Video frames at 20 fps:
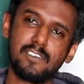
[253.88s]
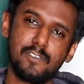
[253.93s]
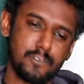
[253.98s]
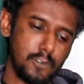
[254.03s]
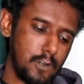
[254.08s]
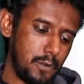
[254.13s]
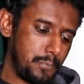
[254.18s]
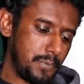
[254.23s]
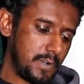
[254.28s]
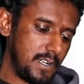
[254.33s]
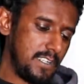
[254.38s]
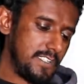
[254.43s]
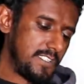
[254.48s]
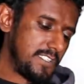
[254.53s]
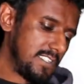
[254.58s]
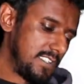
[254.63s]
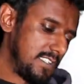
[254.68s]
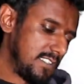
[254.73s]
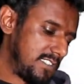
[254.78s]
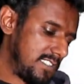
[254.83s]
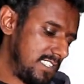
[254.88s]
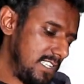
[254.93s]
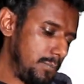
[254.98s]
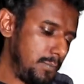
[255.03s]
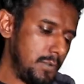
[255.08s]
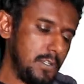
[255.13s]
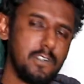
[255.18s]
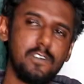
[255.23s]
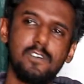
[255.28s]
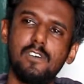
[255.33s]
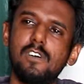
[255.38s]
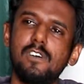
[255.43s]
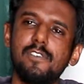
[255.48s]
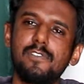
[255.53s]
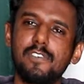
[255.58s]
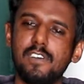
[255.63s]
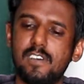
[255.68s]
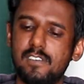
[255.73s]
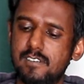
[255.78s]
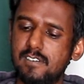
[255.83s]
of the operation, CPU,
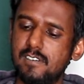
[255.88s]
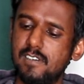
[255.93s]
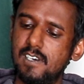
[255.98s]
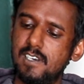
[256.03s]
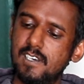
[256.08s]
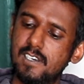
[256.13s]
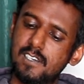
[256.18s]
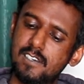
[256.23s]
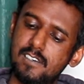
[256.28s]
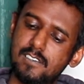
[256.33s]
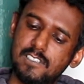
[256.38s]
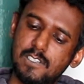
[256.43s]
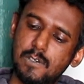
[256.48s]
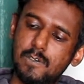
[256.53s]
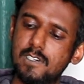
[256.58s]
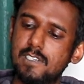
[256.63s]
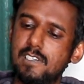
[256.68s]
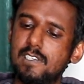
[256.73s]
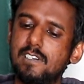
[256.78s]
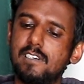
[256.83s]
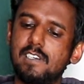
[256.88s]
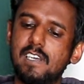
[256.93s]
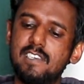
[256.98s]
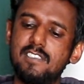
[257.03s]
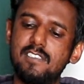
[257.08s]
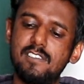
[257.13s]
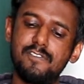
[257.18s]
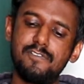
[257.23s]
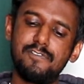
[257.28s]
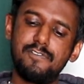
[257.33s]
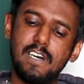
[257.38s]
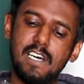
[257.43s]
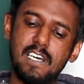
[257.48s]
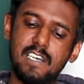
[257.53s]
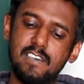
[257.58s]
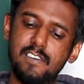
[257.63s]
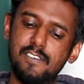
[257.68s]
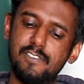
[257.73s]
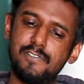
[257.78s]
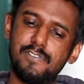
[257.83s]
we've got Sherwin a Ryzen
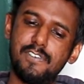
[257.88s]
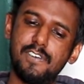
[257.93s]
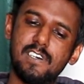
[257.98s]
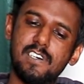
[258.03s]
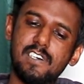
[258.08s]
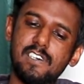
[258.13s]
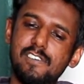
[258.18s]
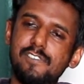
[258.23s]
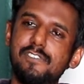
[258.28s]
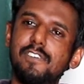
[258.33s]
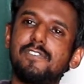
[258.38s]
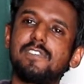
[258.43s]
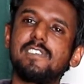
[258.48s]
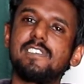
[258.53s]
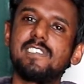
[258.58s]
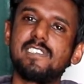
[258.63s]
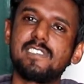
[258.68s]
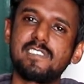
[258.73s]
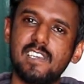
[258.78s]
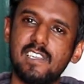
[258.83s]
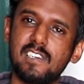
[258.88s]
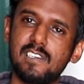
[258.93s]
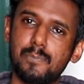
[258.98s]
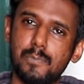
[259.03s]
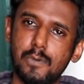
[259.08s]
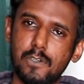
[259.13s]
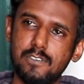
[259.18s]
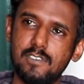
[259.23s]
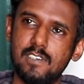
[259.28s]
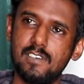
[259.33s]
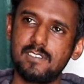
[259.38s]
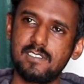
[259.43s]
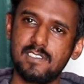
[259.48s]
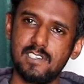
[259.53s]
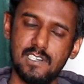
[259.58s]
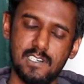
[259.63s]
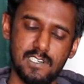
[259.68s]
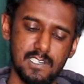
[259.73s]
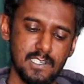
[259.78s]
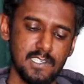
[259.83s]
5 5600
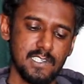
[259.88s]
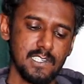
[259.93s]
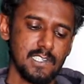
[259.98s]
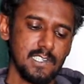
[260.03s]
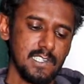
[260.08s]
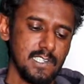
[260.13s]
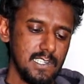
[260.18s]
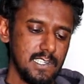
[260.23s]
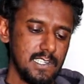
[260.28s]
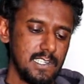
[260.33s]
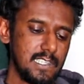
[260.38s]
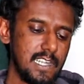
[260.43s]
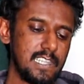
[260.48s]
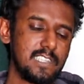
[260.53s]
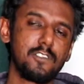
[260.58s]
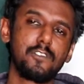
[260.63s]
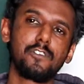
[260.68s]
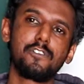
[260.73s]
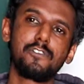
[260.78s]
processor. Nothing too